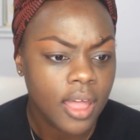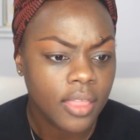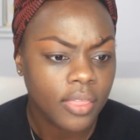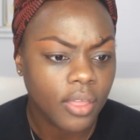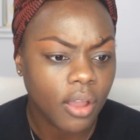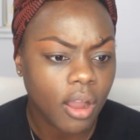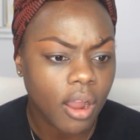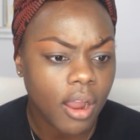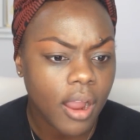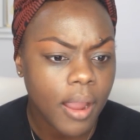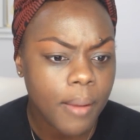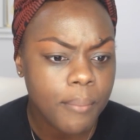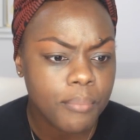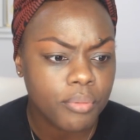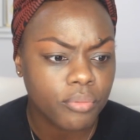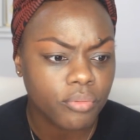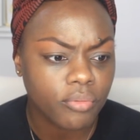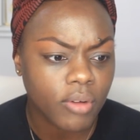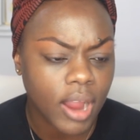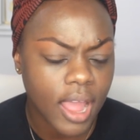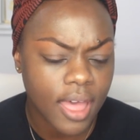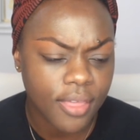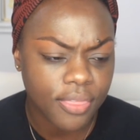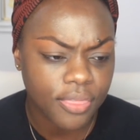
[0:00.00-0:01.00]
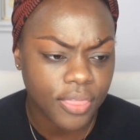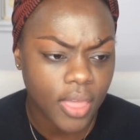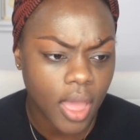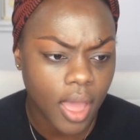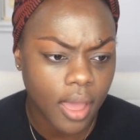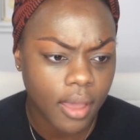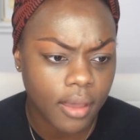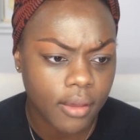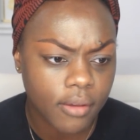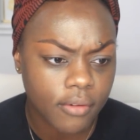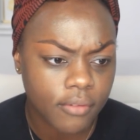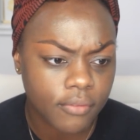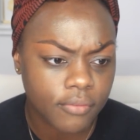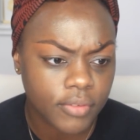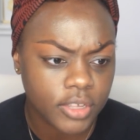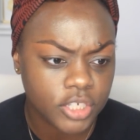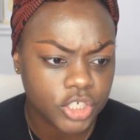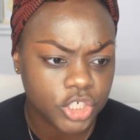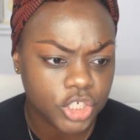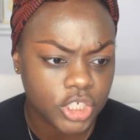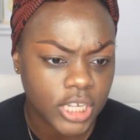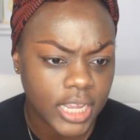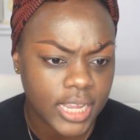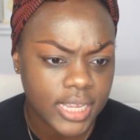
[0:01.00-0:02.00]
There are a breadth of
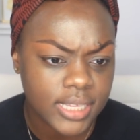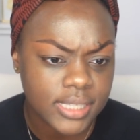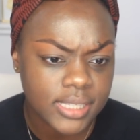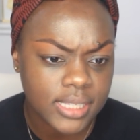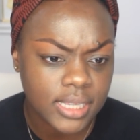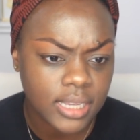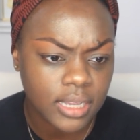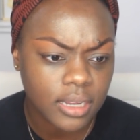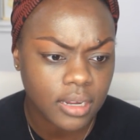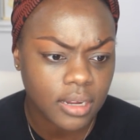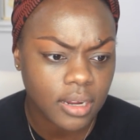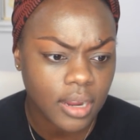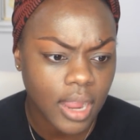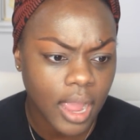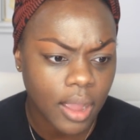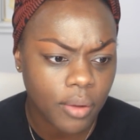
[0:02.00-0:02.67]
shades here.